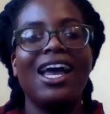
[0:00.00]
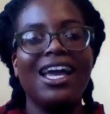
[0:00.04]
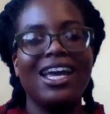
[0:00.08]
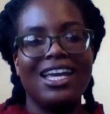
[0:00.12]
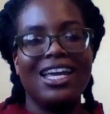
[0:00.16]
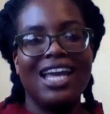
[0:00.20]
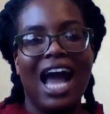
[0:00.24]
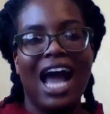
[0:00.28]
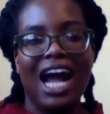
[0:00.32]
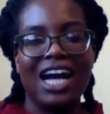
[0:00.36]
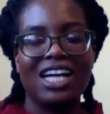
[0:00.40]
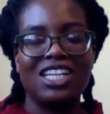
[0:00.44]
he
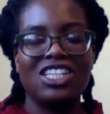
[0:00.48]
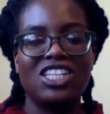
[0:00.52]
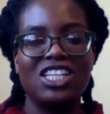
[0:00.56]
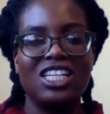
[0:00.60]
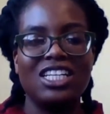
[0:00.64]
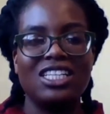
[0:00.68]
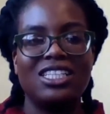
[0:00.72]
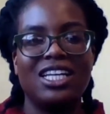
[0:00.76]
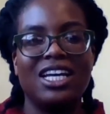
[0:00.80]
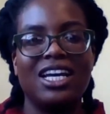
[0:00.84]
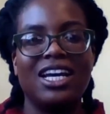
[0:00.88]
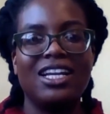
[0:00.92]
actually
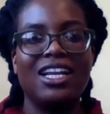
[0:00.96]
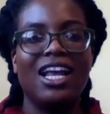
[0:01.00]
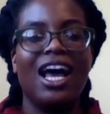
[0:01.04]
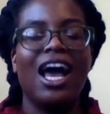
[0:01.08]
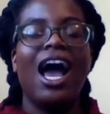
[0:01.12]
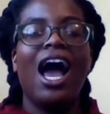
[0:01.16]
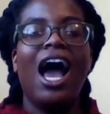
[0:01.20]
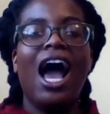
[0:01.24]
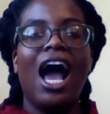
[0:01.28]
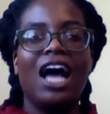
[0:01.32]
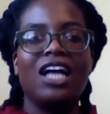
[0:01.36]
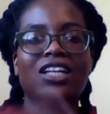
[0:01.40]
did.
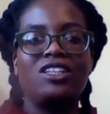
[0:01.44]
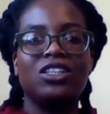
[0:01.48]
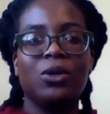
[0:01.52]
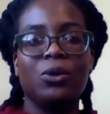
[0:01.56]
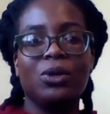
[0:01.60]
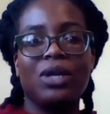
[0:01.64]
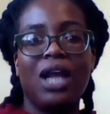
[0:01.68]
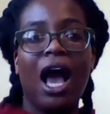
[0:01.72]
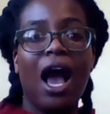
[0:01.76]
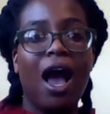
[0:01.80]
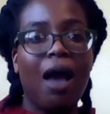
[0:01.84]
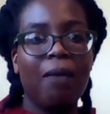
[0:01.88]
And so what
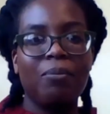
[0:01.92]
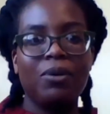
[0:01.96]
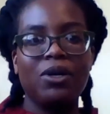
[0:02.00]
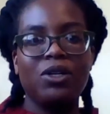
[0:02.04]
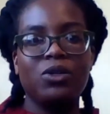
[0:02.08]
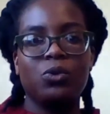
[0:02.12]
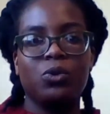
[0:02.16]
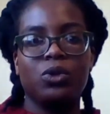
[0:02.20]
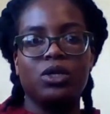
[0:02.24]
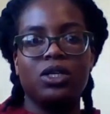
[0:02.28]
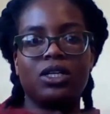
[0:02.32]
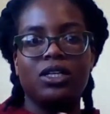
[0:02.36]
happened
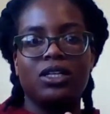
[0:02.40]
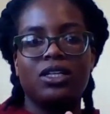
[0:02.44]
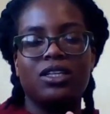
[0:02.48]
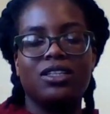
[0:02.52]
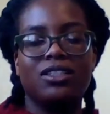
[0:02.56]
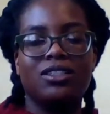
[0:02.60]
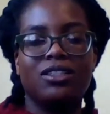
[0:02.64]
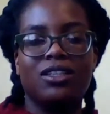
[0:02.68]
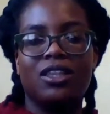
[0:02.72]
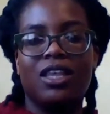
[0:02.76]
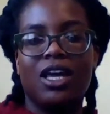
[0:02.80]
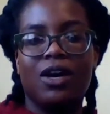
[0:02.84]

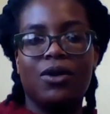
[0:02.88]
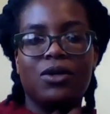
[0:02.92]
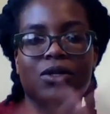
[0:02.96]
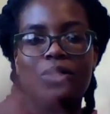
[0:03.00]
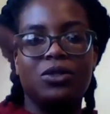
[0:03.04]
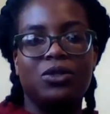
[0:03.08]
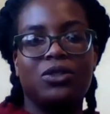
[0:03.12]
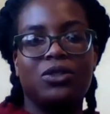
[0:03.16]
was there's